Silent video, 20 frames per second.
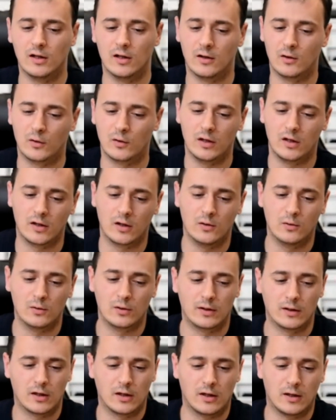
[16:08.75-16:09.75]
a really good
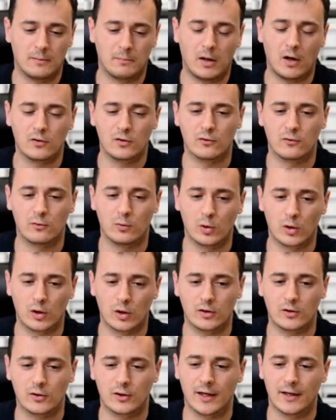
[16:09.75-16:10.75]
uh, amount of work
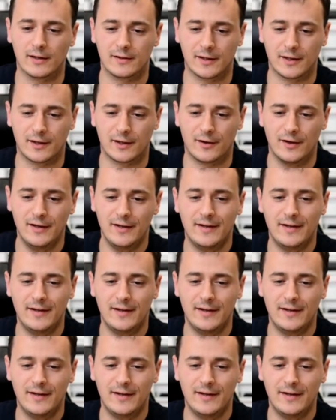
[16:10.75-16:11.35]
to get there